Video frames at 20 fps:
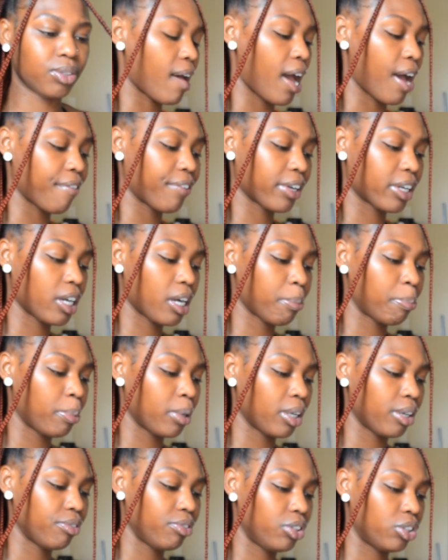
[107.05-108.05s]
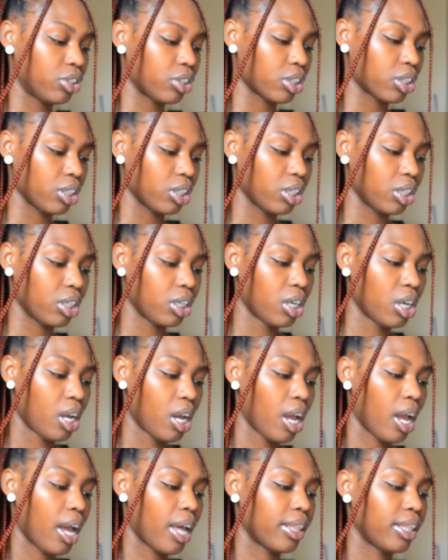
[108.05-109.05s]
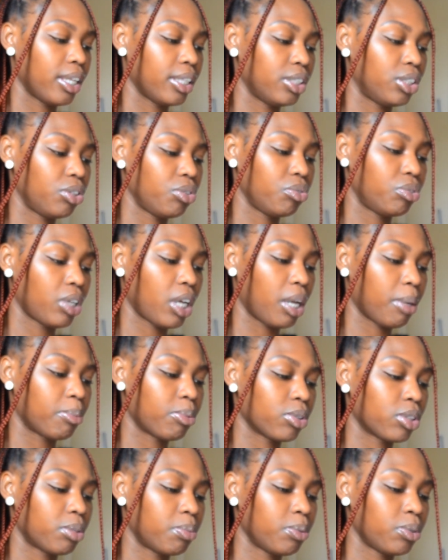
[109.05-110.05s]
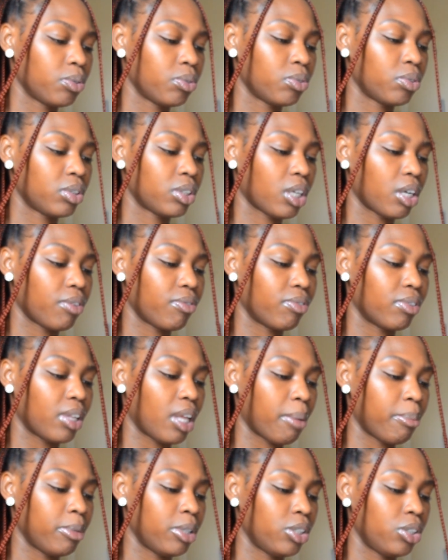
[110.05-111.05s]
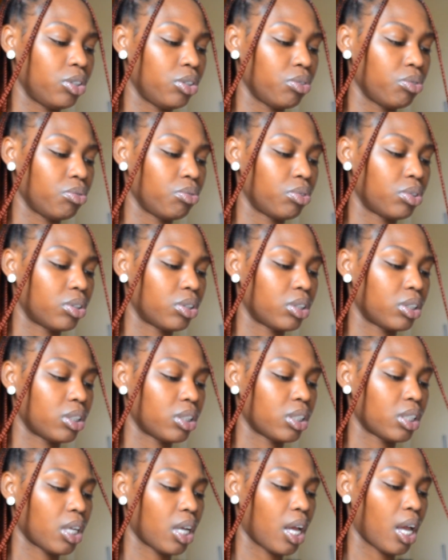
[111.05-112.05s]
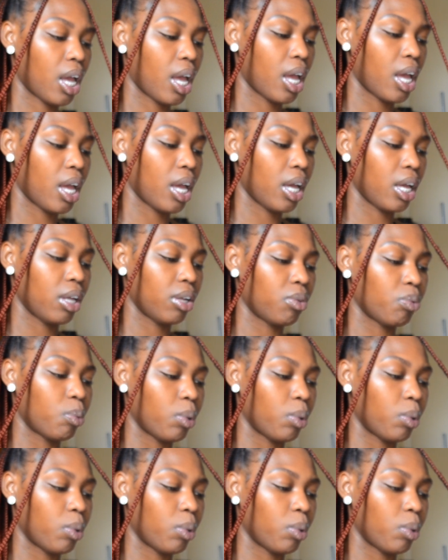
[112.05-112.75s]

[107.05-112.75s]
Half a cup of sugar, and then 2 tablespoons of lemon juice and